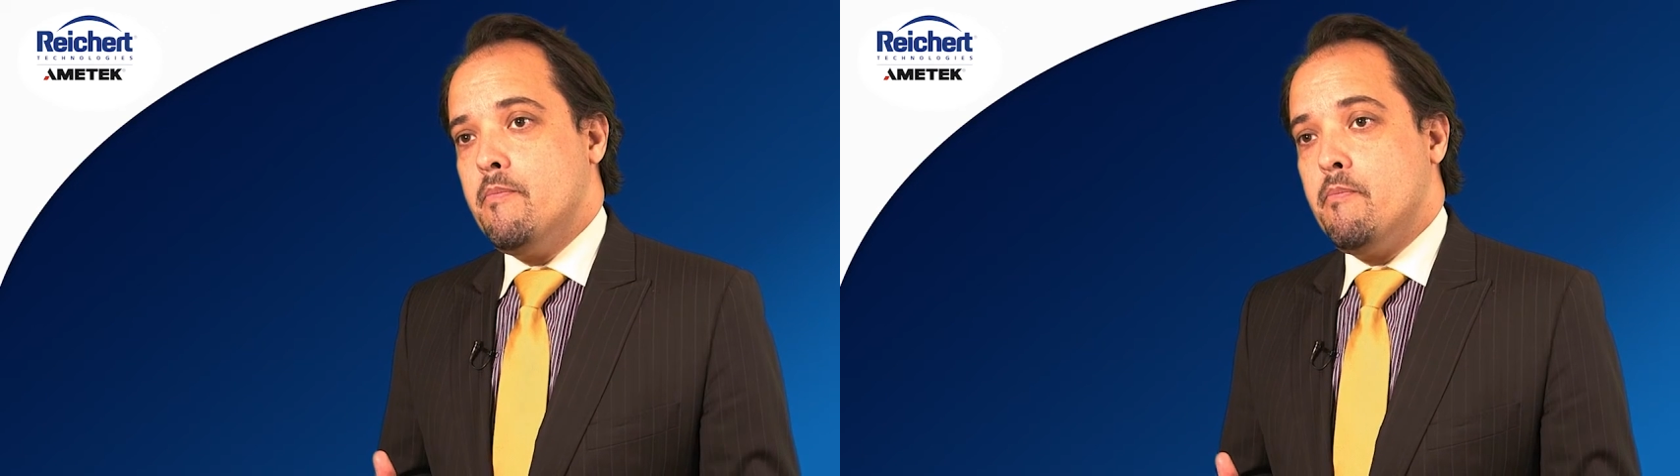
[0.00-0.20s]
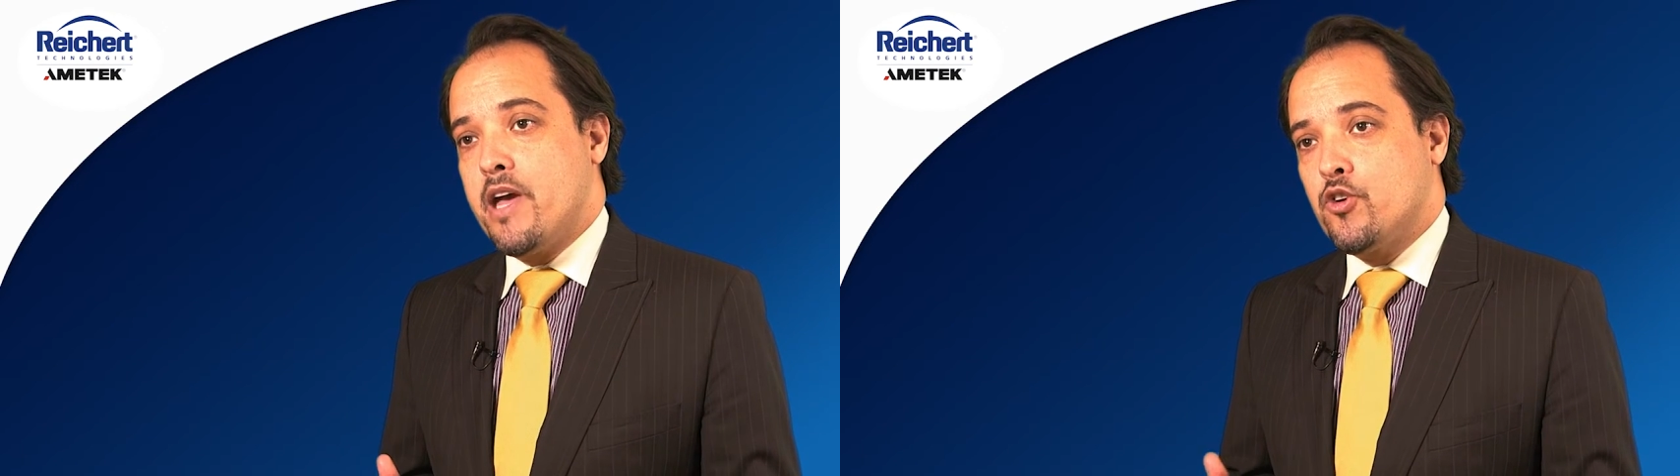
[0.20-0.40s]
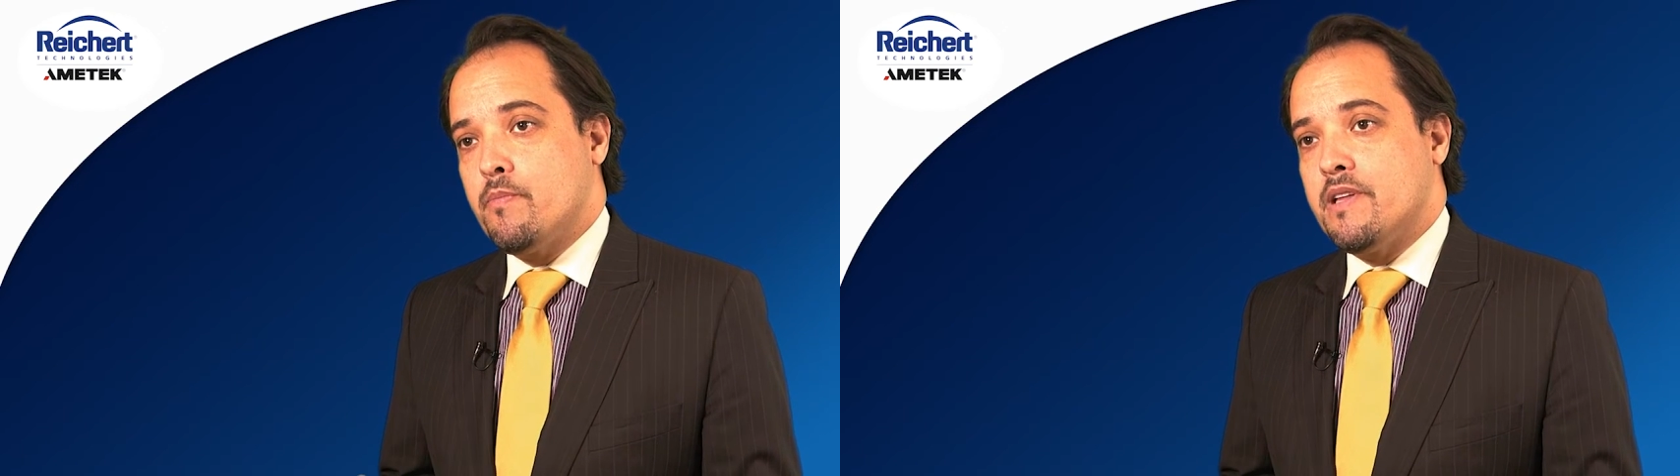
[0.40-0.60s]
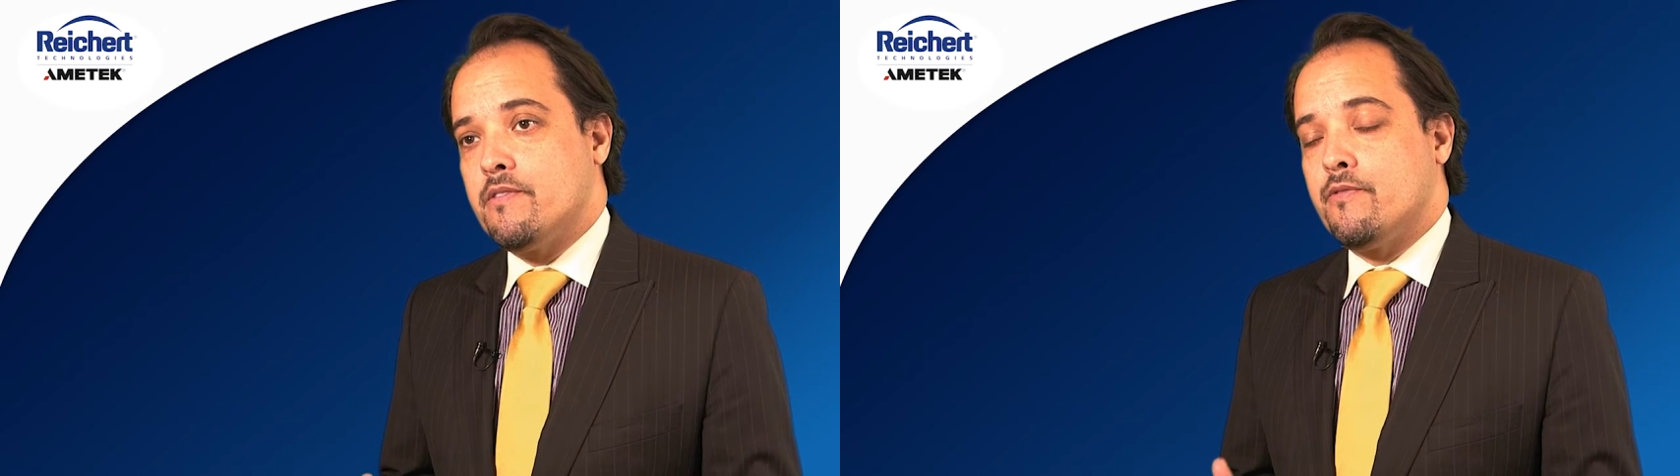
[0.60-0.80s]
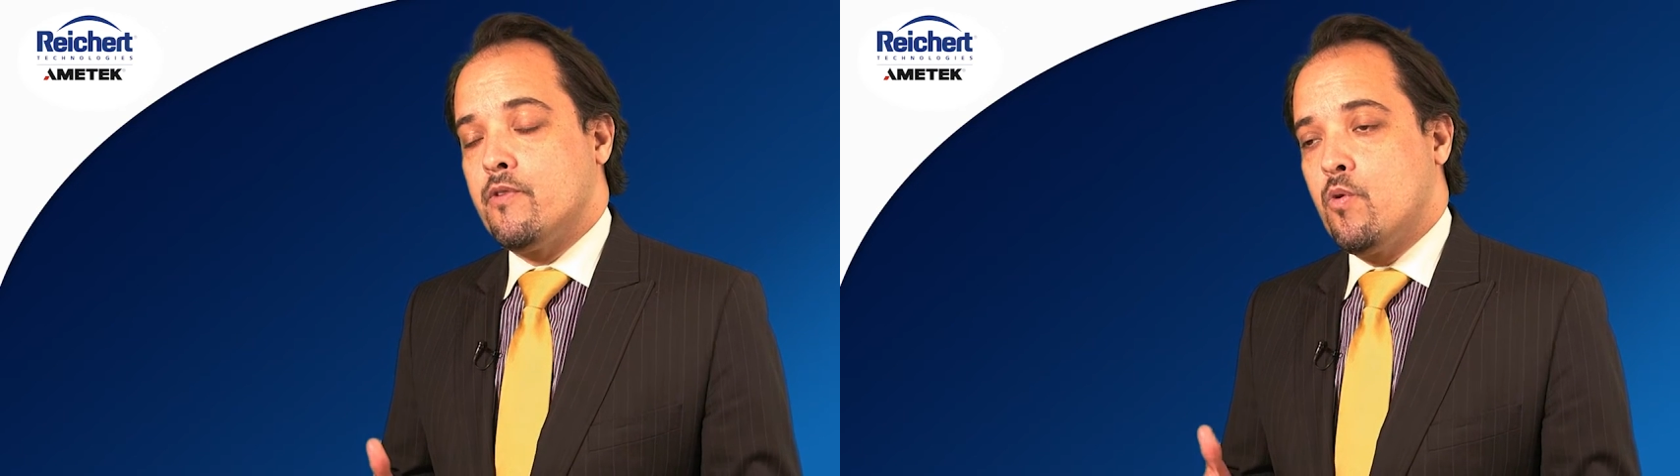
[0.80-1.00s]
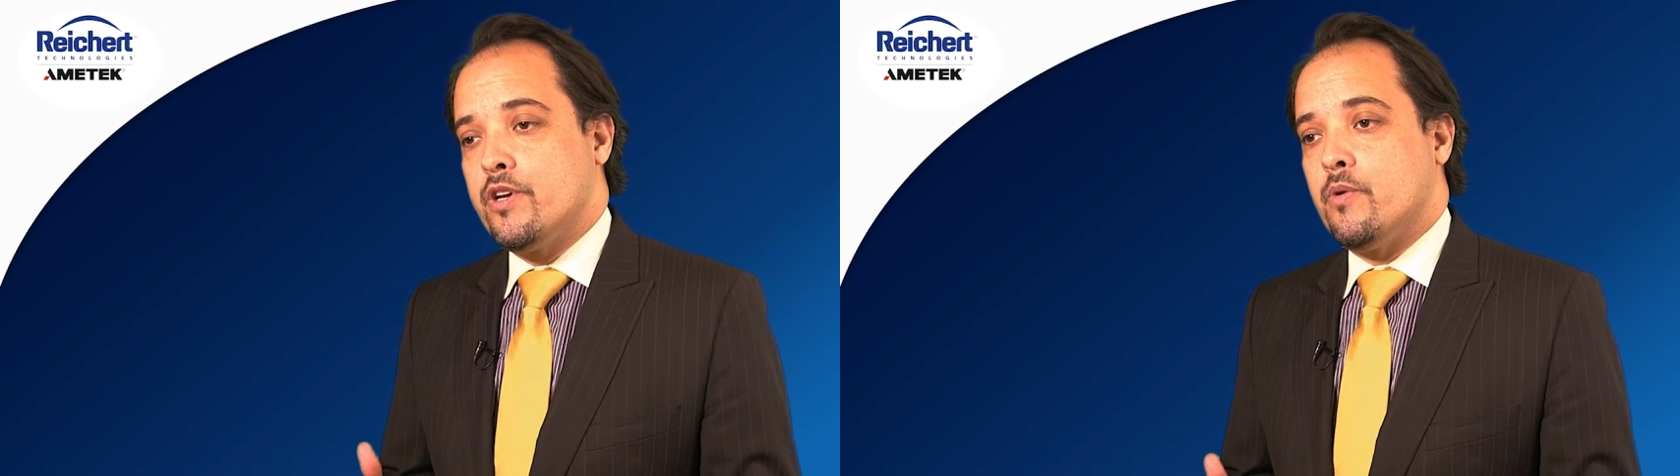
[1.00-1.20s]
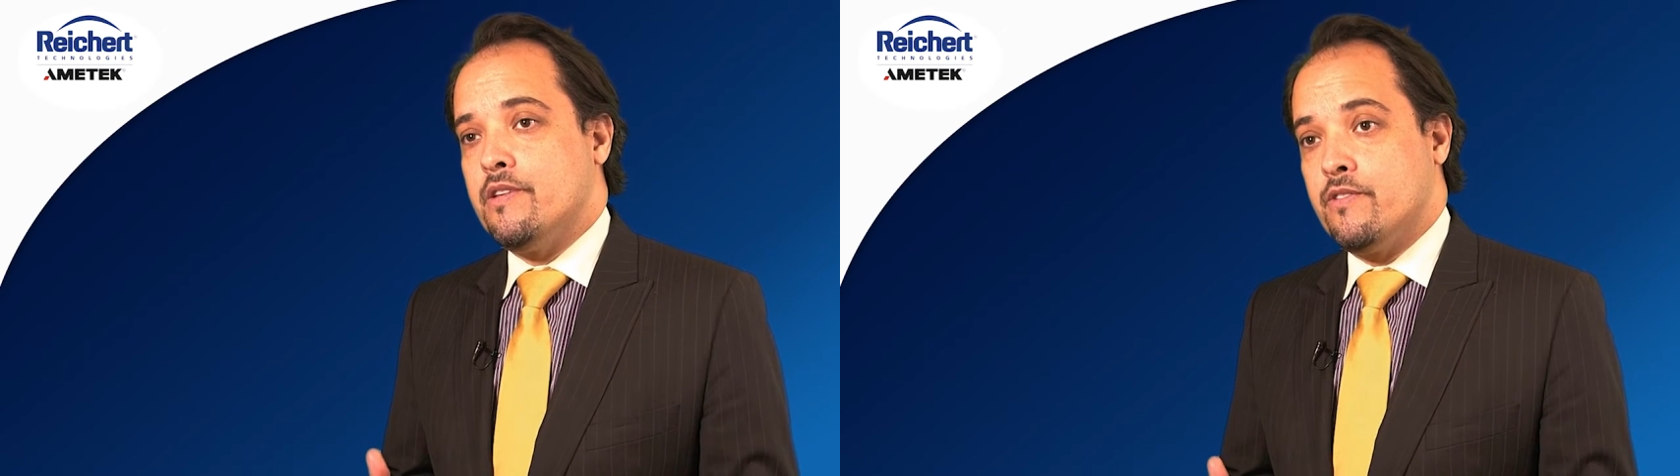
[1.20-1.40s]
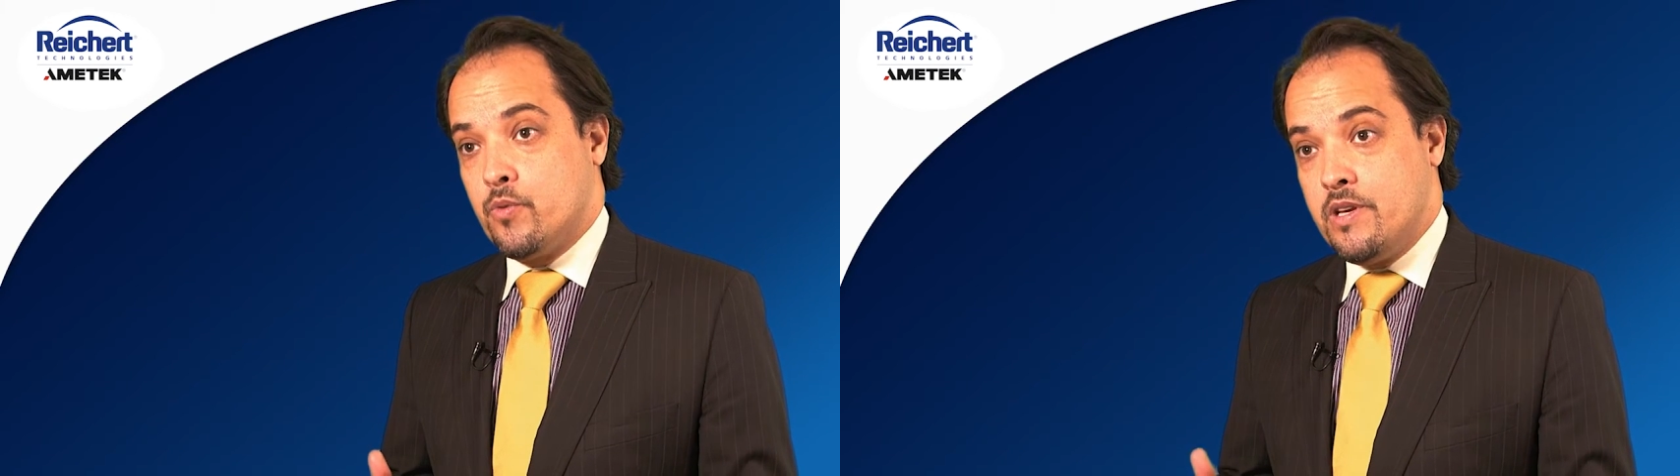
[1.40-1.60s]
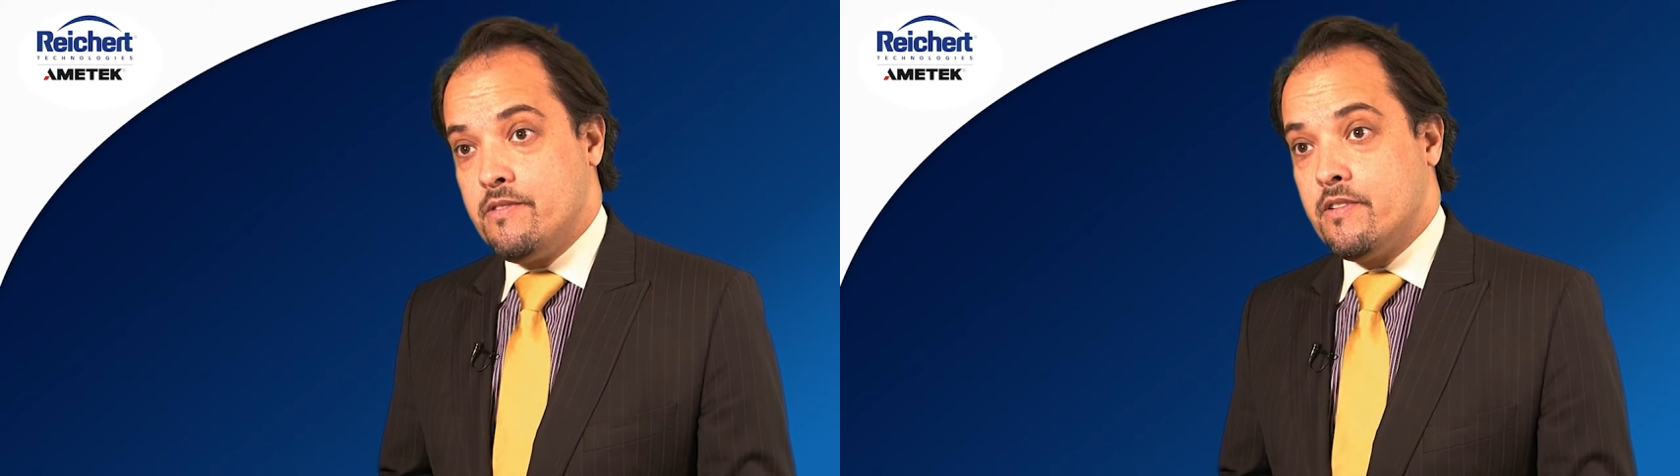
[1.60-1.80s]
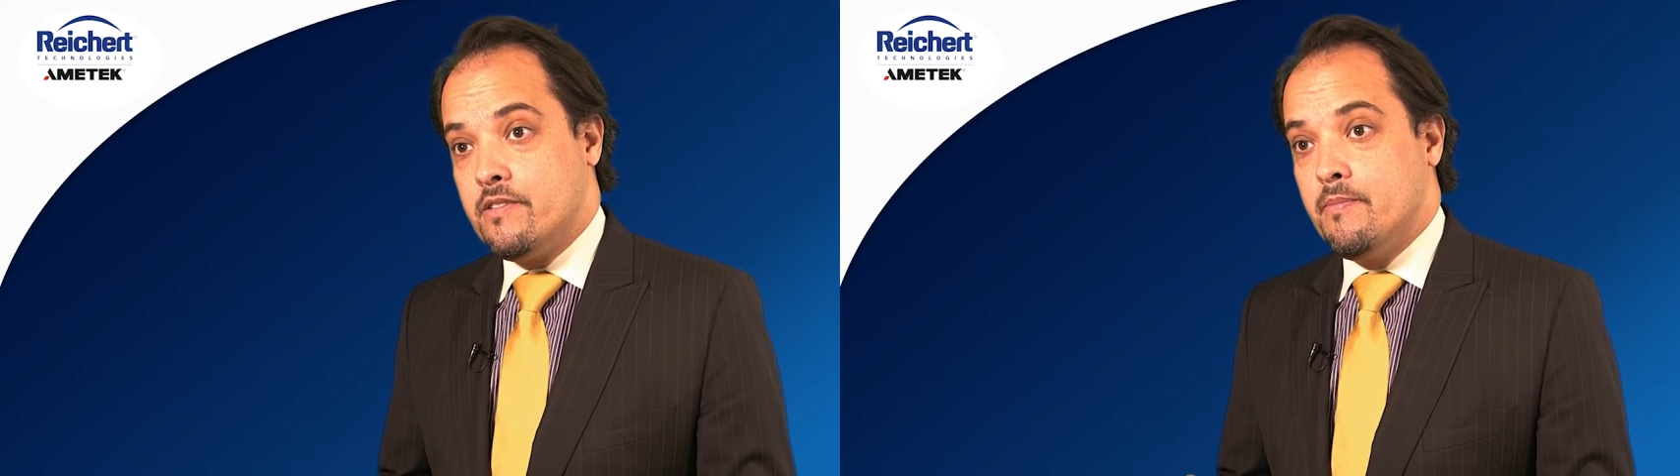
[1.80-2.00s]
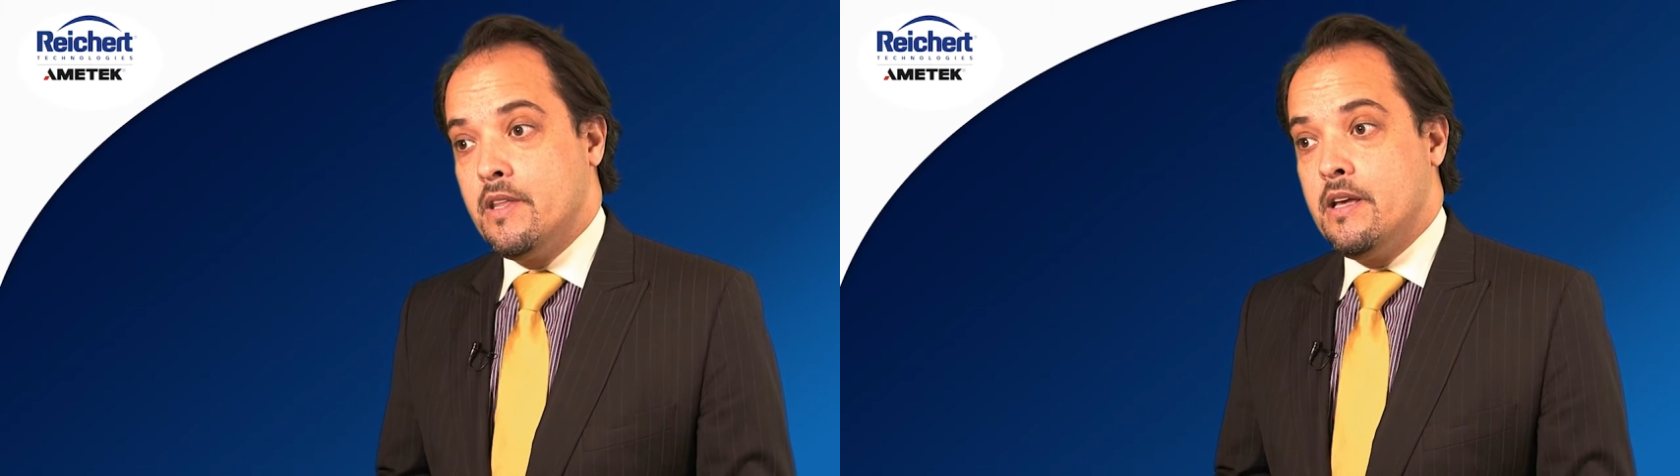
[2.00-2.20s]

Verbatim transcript: measurements of corneal hysteresis,